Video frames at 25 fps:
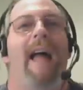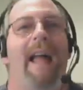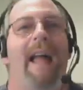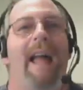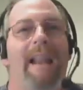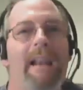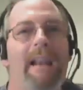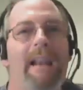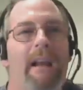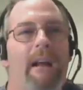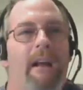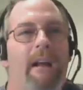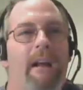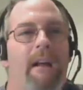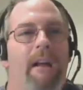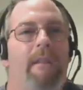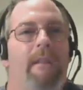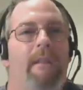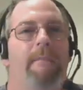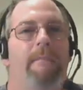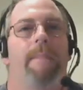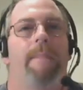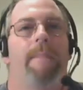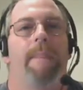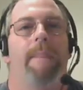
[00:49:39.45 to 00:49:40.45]
And
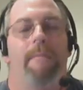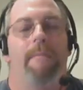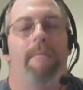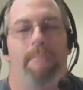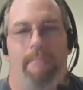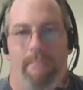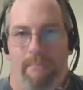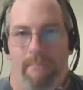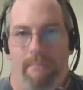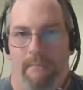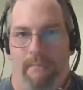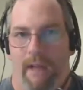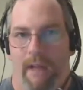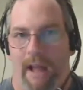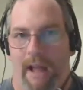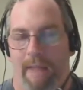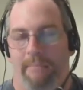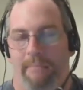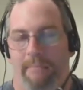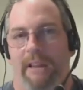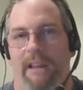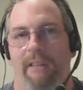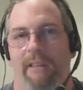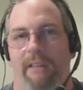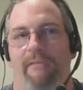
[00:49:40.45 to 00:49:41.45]
I
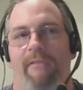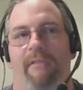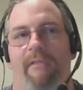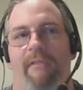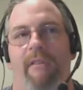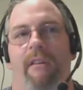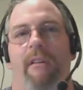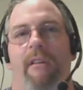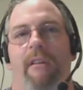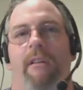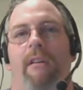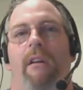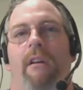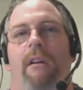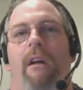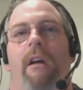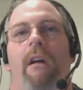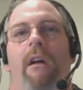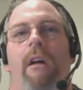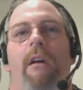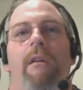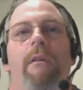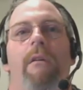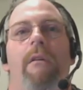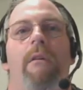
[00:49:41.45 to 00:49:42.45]
believe
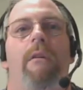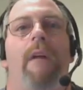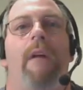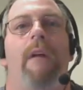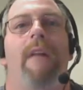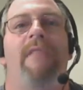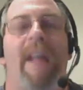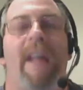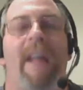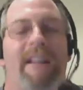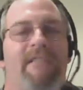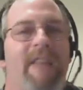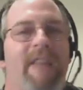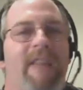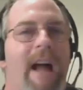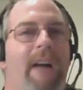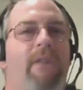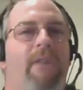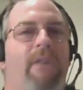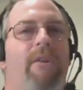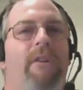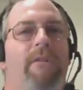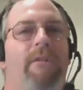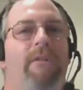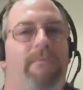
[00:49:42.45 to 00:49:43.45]
that's
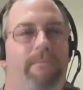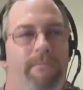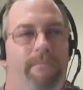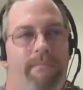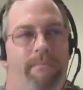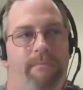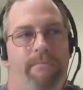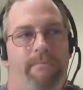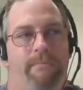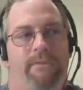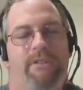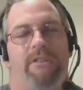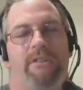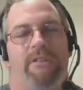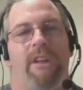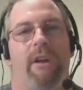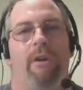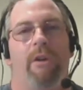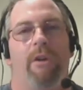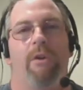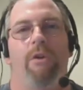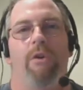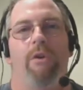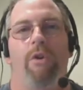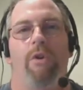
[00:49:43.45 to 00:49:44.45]
not going to
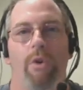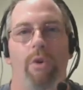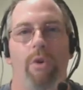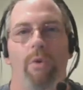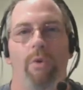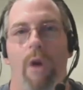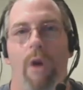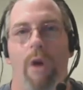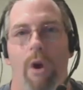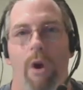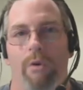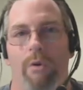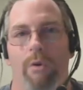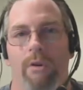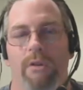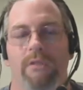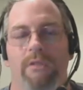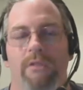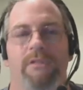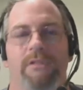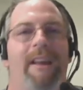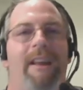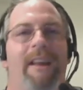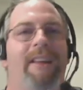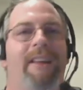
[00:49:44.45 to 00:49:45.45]
steer new
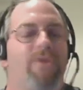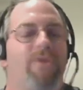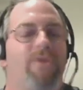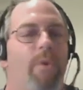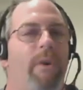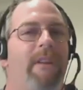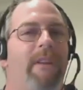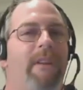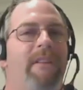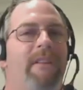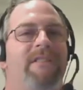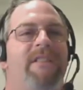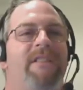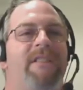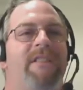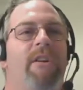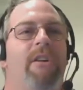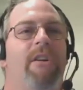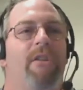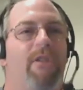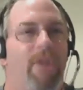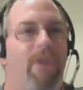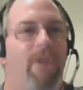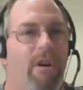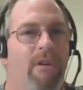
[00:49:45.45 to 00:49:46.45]
owners. It's going to
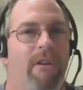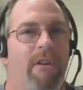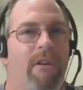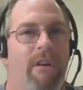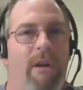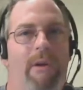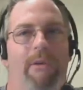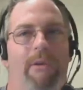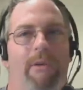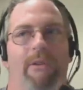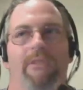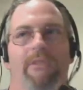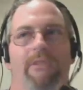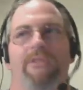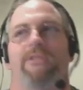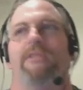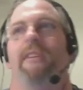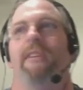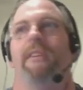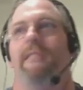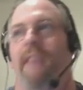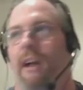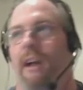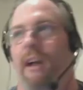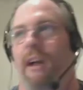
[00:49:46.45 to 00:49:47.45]
steer current owners
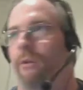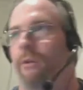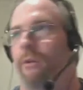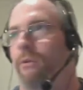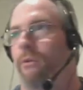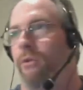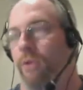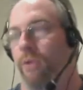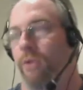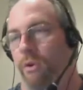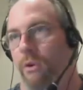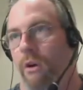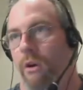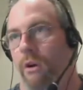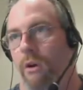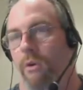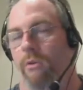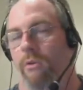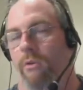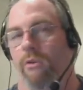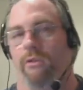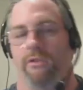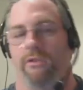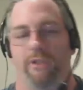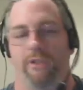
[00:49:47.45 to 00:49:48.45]
to tell new
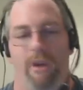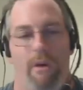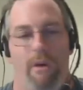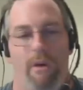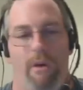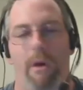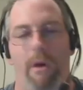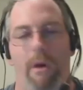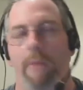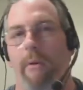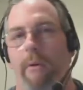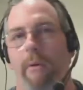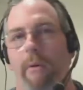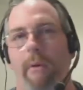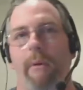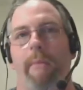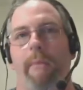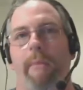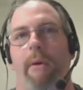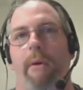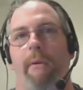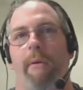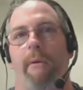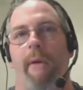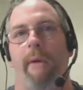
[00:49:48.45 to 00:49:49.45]
owners,
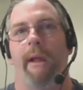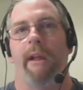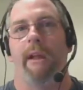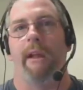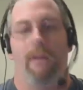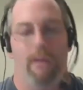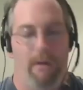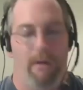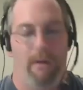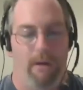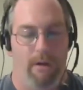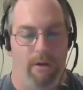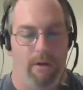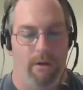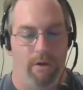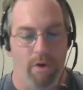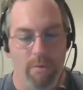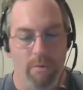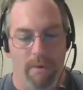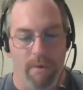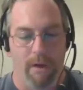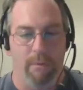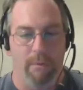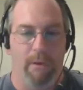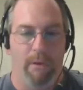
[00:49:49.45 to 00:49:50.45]
wait.
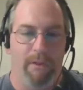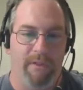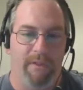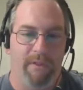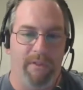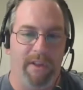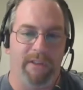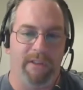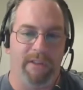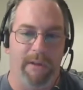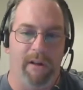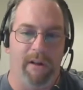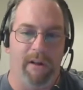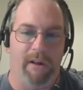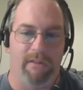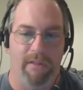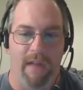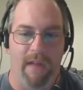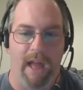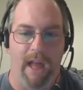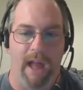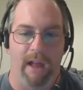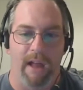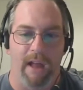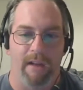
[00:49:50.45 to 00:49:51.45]
You might want this because
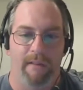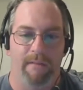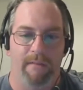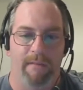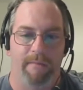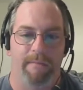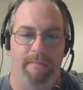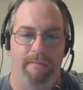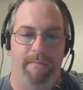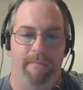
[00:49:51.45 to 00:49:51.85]
of that.